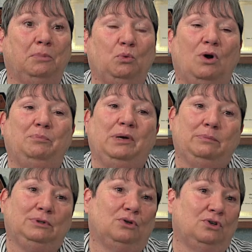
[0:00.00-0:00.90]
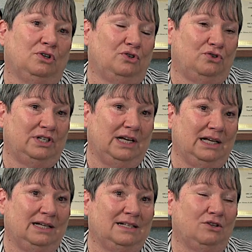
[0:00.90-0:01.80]
But what people don't
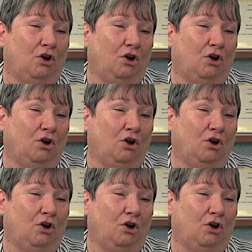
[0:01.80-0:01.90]
understand is